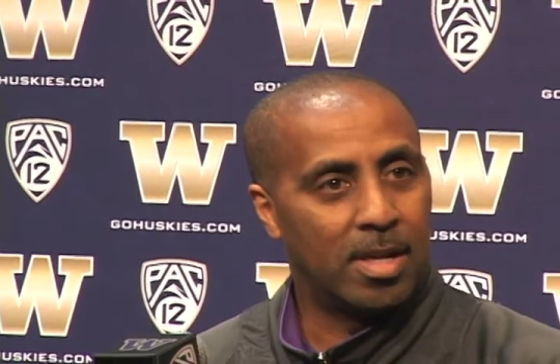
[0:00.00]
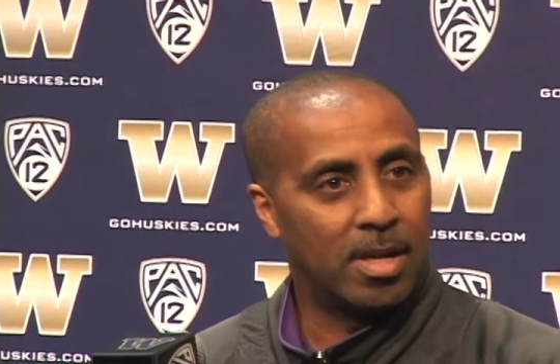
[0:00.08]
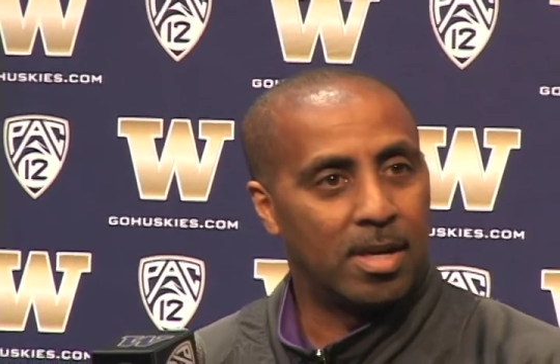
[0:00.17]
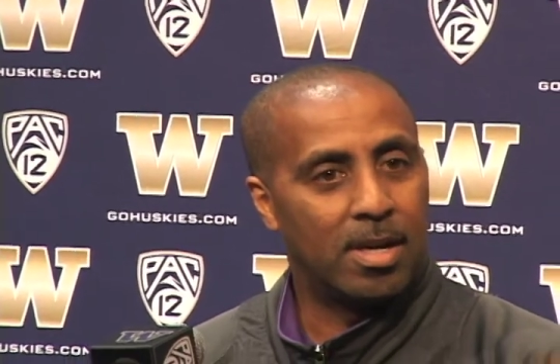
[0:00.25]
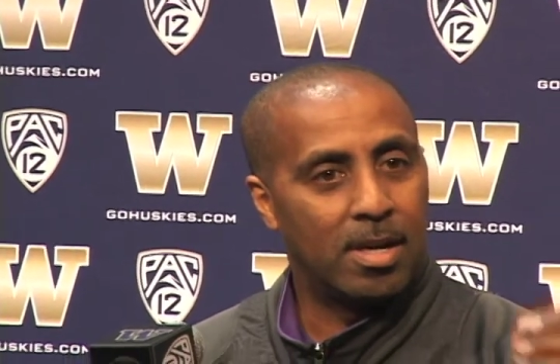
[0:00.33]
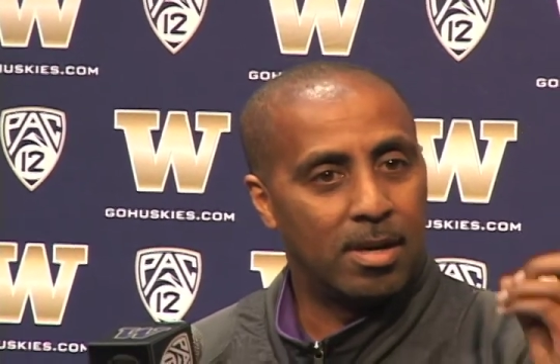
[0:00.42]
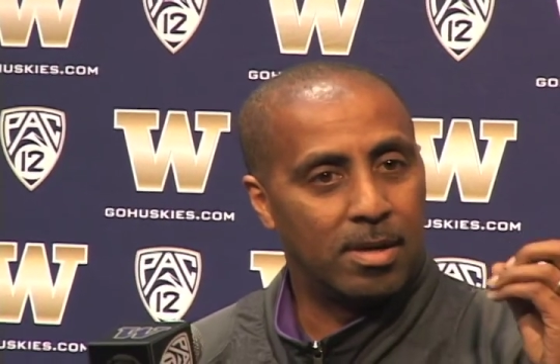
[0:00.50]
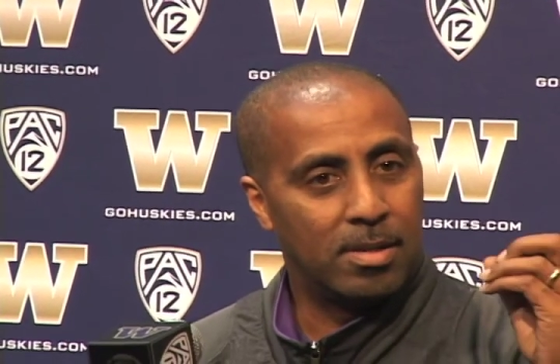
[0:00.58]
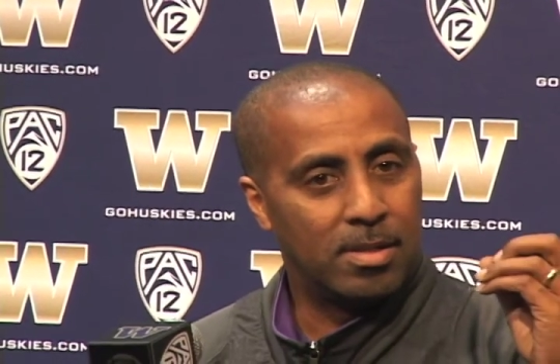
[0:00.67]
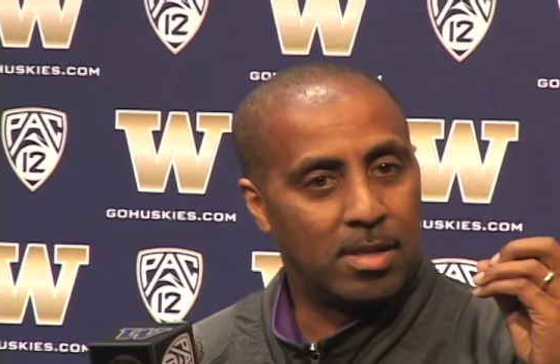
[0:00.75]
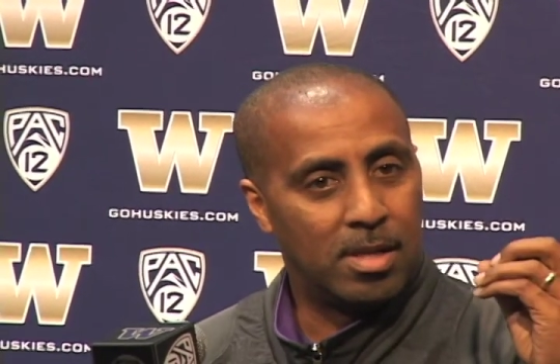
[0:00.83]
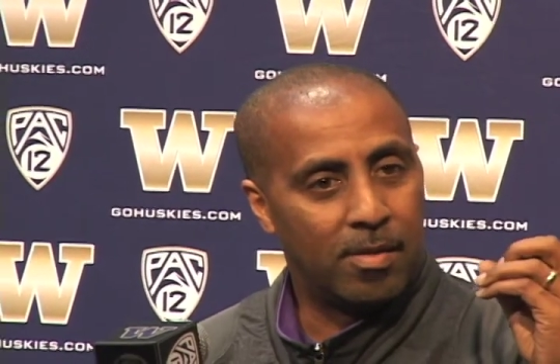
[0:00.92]

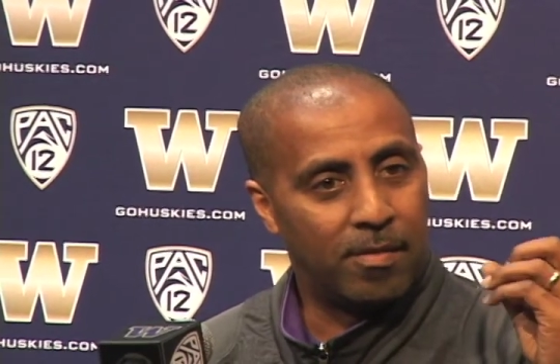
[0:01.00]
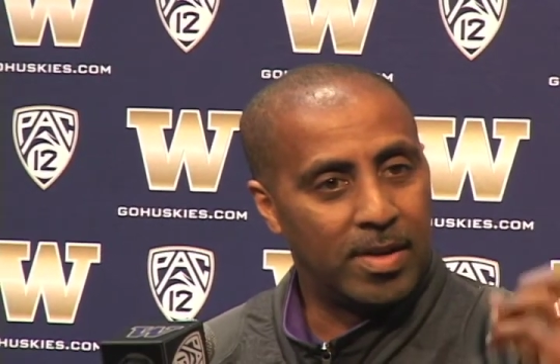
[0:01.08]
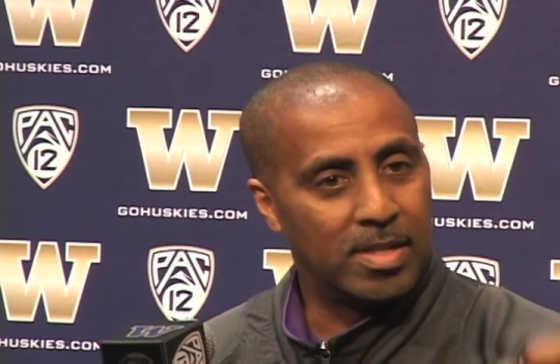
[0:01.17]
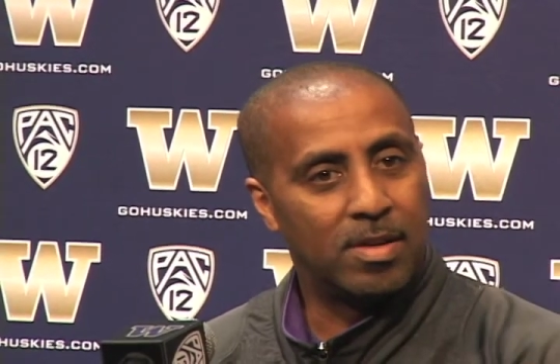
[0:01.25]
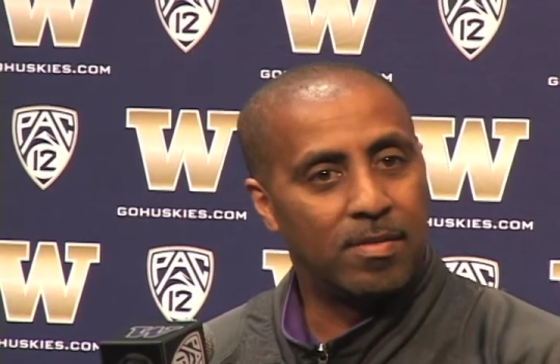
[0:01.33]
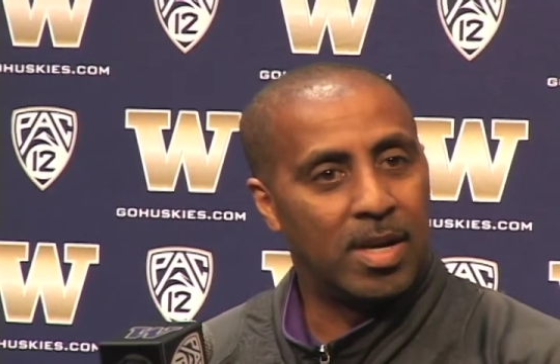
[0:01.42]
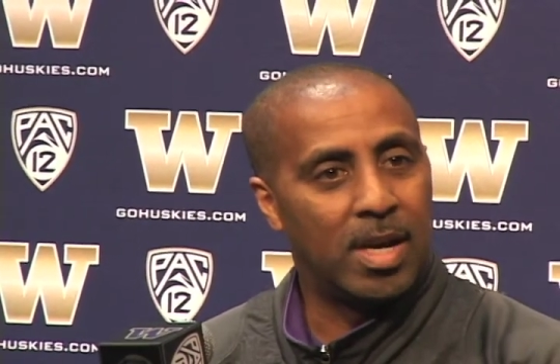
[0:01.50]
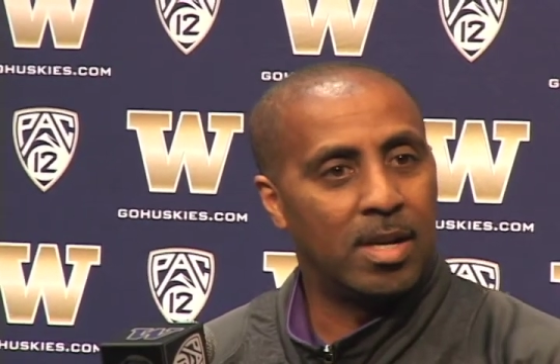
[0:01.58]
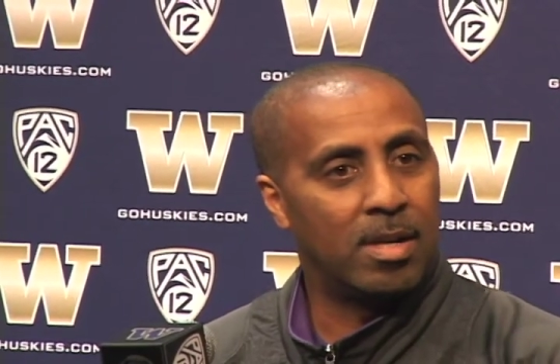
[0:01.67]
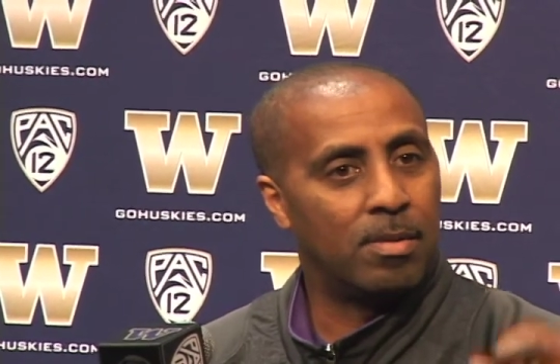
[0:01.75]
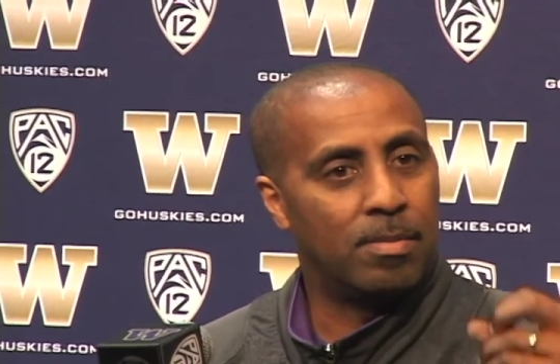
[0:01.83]
The defensive end,